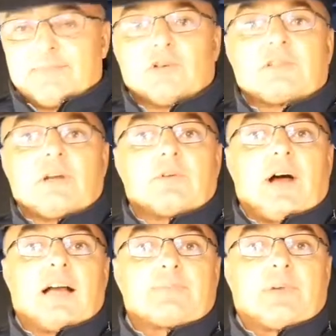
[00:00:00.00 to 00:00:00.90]
just out of
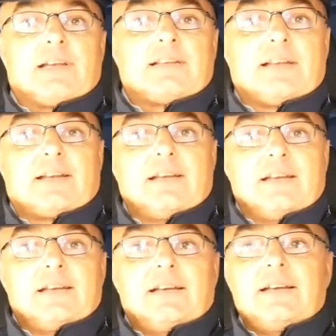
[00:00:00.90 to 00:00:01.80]
hospital." He said,
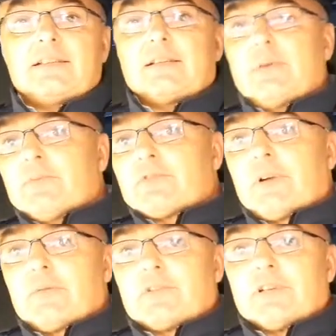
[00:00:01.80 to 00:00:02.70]
and I said, "What was
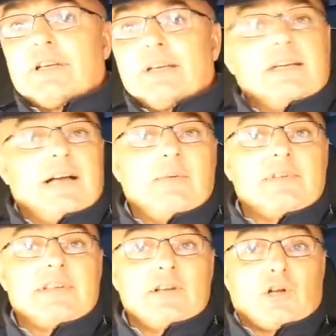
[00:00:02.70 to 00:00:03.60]
wrong with you?" "I
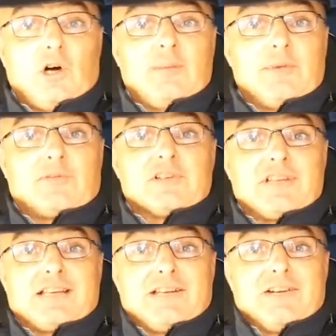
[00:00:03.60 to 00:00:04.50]
was in a coma for
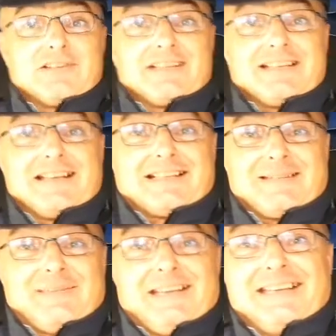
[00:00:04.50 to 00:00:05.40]
6 years," he says
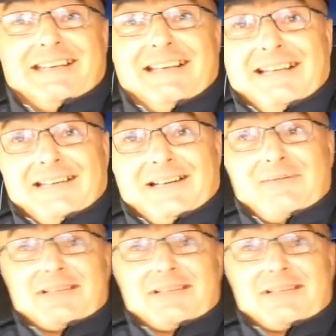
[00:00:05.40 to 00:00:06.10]
to me. And he was